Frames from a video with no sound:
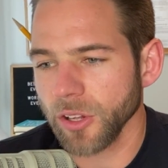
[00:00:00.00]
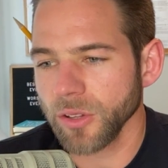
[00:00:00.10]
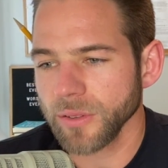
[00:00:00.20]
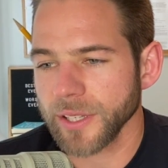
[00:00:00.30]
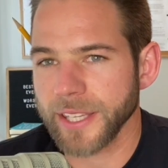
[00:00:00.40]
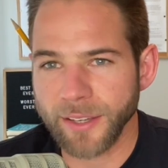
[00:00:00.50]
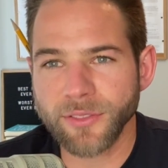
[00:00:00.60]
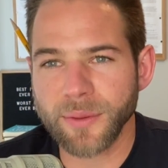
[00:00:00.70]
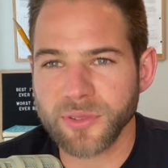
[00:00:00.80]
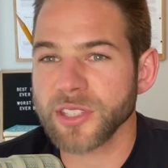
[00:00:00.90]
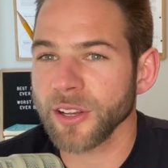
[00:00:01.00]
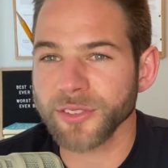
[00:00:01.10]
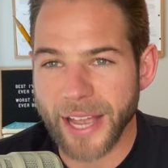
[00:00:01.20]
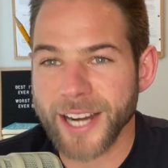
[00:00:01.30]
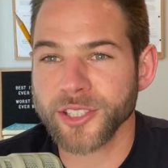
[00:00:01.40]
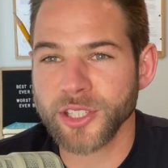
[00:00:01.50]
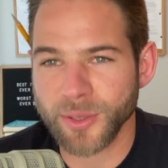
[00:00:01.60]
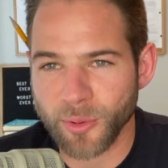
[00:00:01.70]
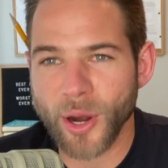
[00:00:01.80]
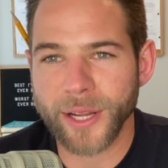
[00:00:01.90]
give themselves actually some credit
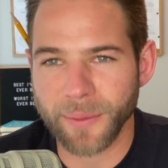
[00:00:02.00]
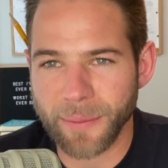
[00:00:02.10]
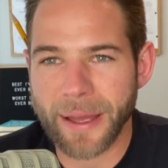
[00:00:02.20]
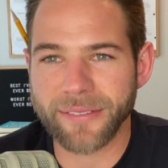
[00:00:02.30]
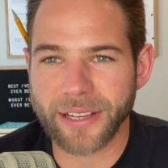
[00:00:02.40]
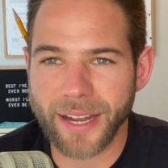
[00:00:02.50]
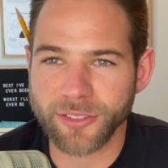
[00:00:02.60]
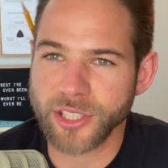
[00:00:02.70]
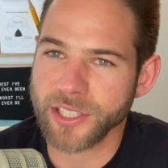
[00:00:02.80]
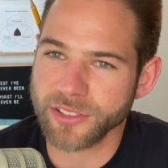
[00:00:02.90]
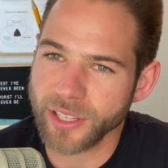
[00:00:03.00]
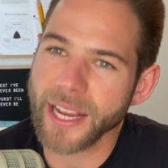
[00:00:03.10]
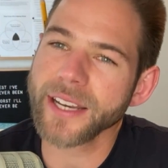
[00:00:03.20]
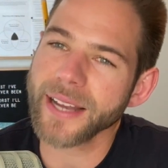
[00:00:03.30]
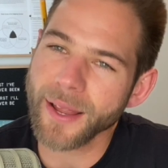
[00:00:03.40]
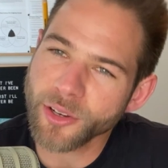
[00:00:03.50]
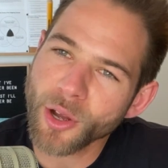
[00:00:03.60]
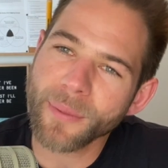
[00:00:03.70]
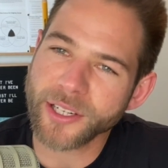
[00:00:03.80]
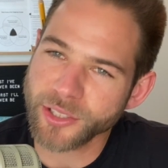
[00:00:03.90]
when I'm having conversations. Like, I, I know I'm actually
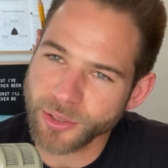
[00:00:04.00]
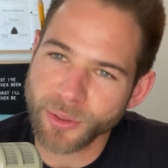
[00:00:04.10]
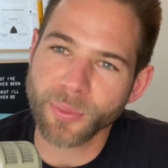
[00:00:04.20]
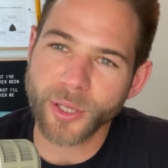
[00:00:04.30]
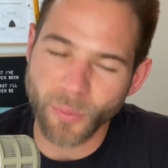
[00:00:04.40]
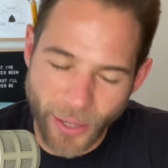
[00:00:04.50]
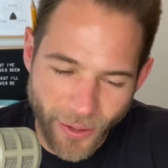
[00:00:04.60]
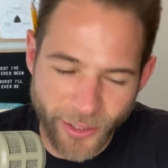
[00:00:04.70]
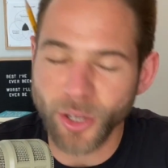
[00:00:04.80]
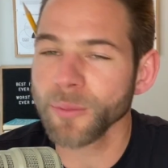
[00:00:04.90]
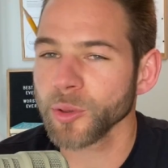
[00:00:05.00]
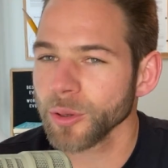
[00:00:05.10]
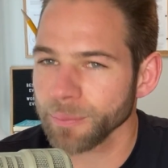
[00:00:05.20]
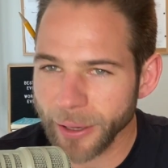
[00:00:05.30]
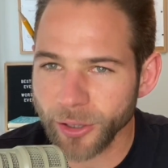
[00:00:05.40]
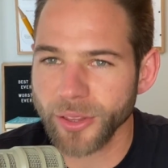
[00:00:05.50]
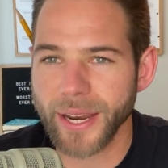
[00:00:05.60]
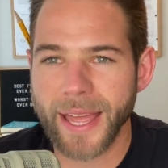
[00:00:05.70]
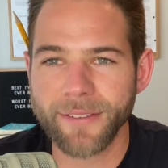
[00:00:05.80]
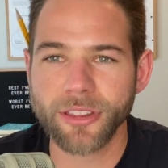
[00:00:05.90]
doing pretty well. I know I'm doing better than I have in the
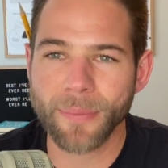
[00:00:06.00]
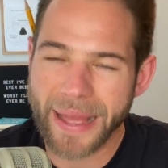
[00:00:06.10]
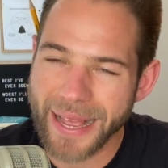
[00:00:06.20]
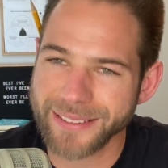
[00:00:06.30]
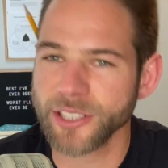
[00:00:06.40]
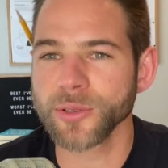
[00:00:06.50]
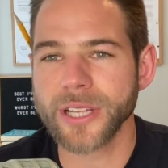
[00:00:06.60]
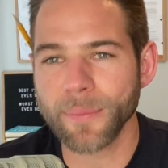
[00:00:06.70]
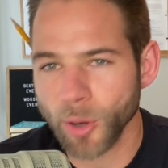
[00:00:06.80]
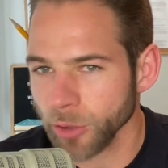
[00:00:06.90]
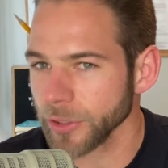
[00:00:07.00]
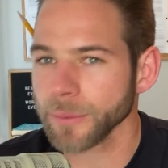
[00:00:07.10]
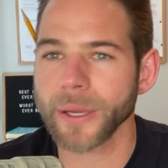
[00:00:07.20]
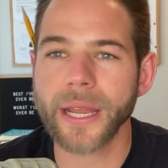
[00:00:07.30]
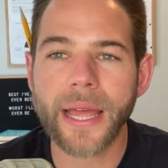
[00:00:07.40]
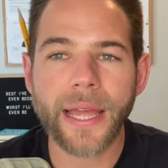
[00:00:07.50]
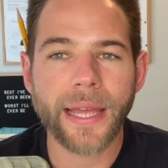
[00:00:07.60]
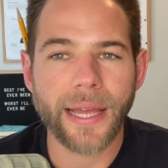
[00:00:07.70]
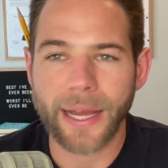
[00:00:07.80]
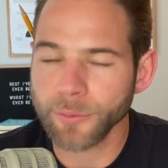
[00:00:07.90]
past. I know it's not perfect, but I'm
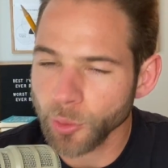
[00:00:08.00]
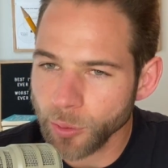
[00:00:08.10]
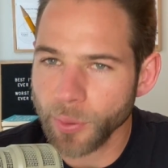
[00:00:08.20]
doing pretty well.